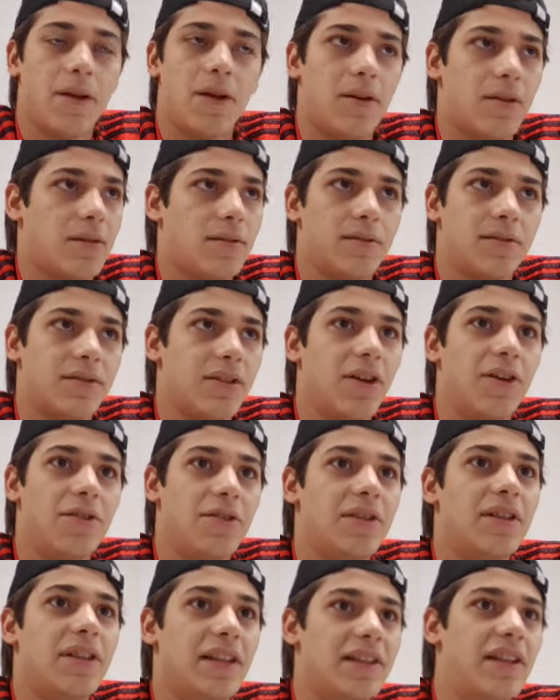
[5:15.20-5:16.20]
No,
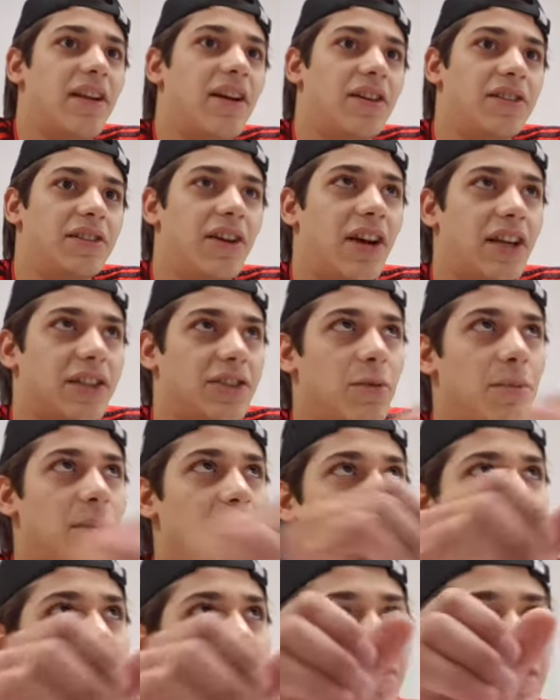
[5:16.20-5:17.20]
there has to
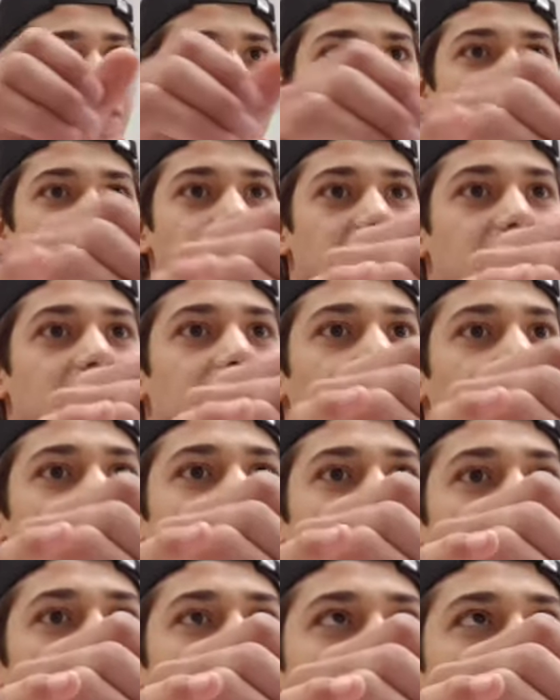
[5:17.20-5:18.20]
be an offset,
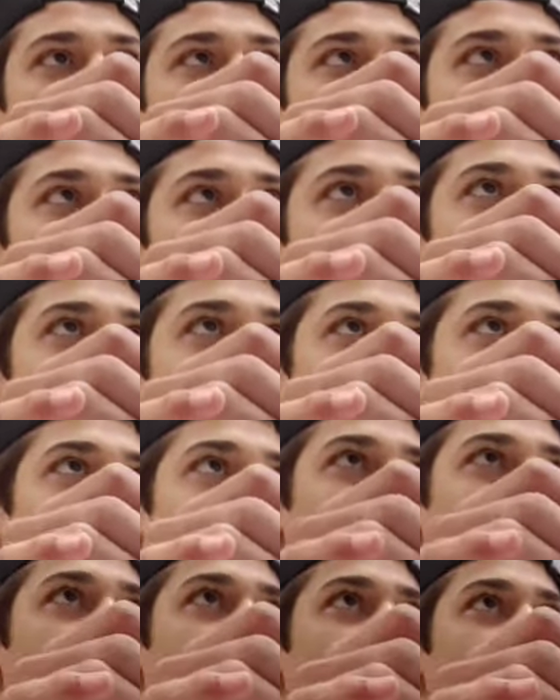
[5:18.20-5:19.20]

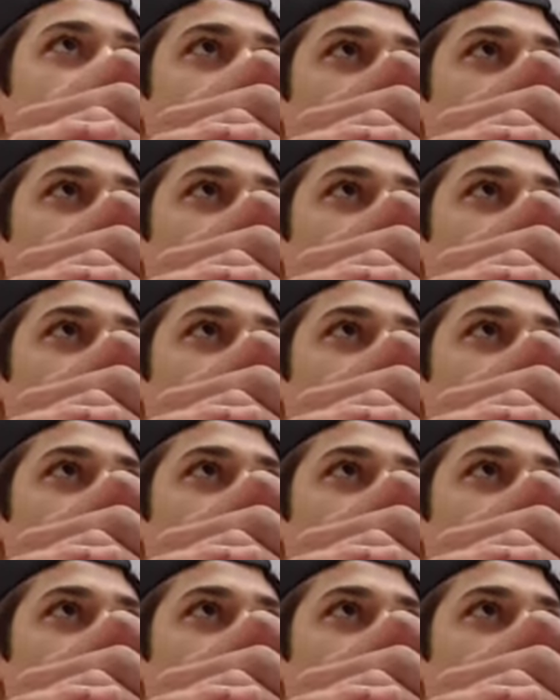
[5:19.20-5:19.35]
but